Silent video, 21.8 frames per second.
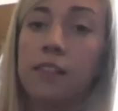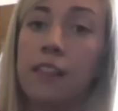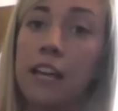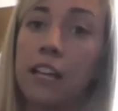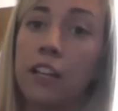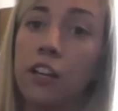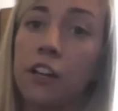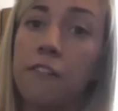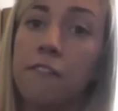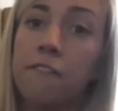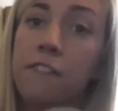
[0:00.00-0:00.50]

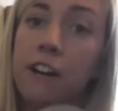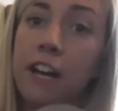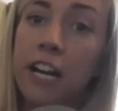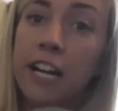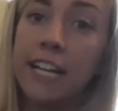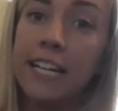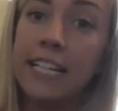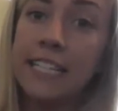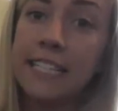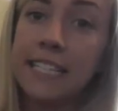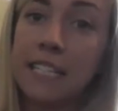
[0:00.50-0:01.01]
They look
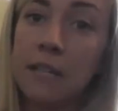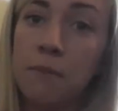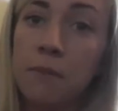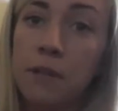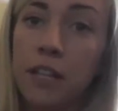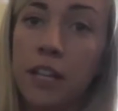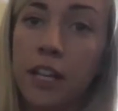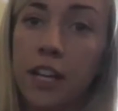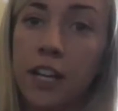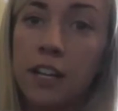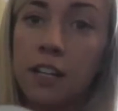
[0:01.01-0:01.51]
very
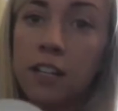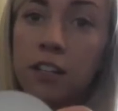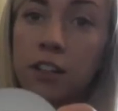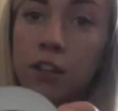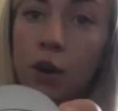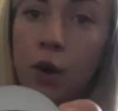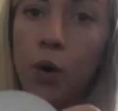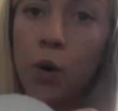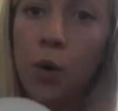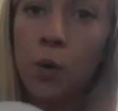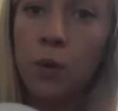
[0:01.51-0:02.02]
similar.
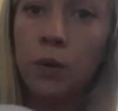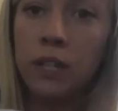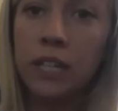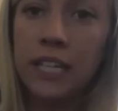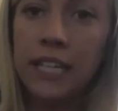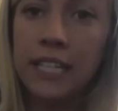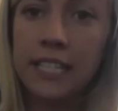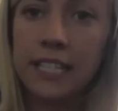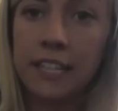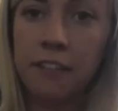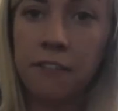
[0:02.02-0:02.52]
The
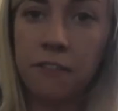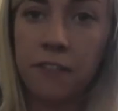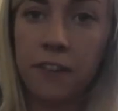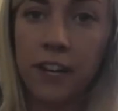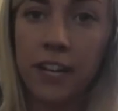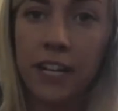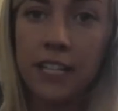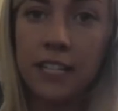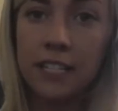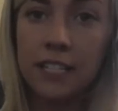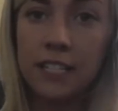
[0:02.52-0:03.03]
only
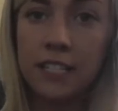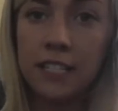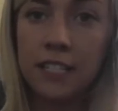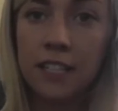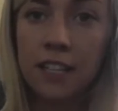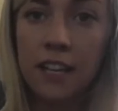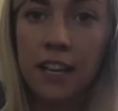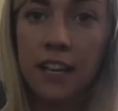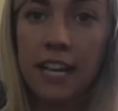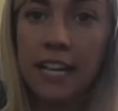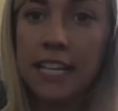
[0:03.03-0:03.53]
difference
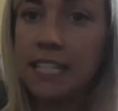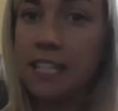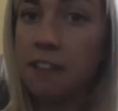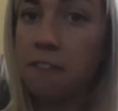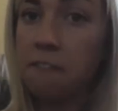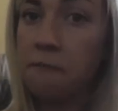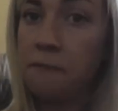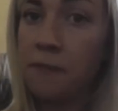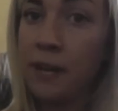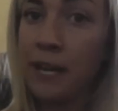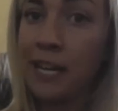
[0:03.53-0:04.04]
is
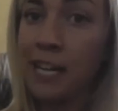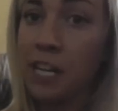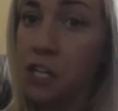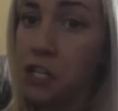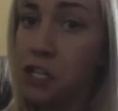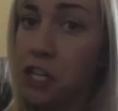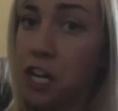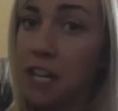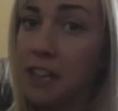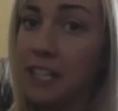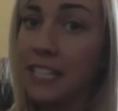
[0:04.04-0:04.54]
the
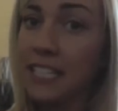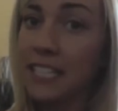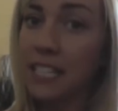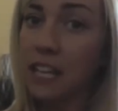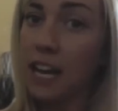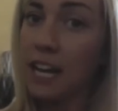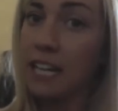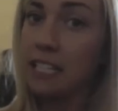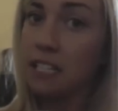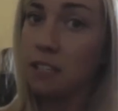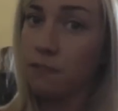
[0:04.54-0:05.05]
finish and the
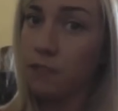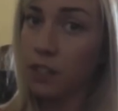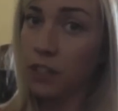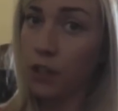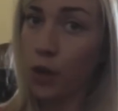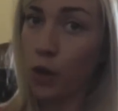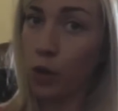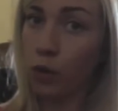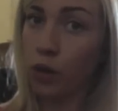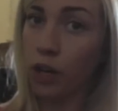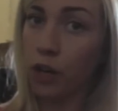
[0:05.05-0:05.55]
size of the
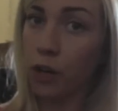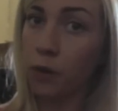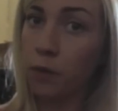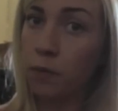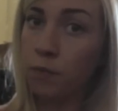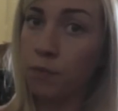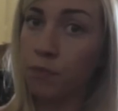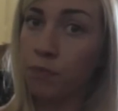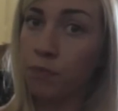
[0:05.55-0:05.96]
logo.